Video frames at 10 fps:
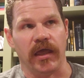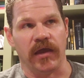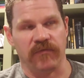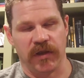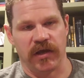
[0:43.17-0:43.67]

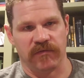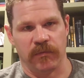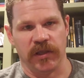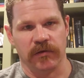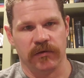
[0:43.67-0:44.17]
Every
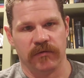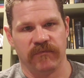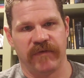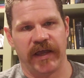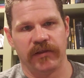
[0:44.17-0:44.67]
government
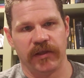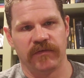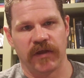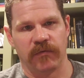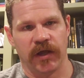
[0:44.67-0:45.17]

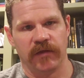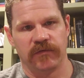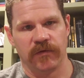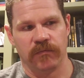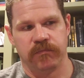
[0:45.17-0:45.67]
violates that right
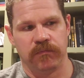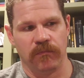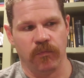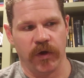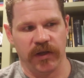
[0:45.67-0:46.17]
to
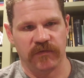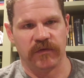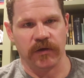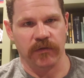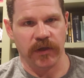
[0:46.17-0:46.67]
one
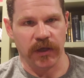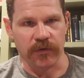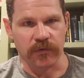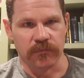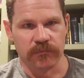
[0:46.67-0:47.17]
extent or the
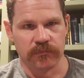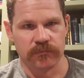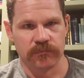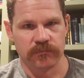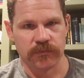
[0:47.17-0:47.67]
other.
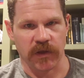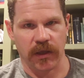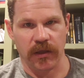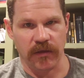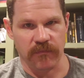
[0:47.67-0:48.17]

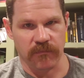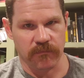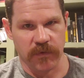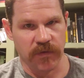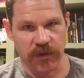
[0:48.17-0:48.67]
Okay, even
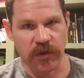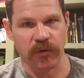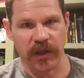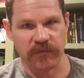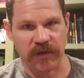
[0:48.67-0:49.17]
in the
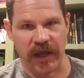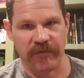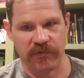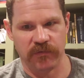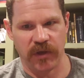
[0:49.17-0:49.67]
U.S.,
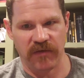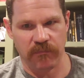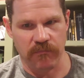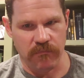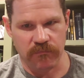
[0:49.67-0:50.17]
obviously we have
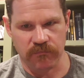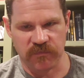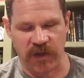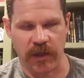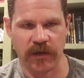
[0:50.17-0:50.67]

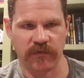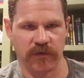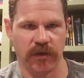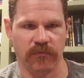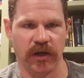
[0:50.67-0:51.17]
tons
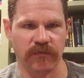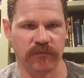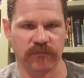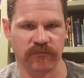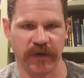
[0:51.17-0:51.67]
of gun rights
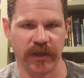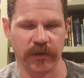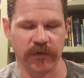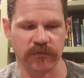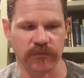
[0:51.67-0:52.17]

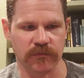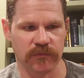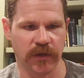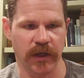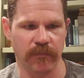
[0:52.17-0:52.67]
violations.
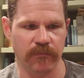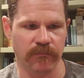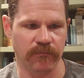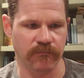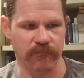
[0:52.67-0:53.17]

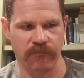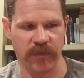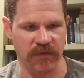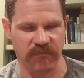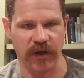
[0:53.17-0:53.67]

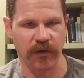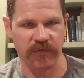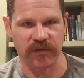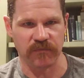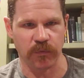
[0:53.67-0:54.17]
It
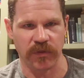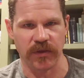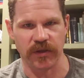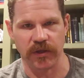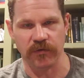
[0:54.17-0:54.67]
varies even
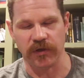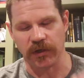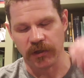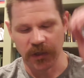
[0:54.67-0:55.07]
within the union.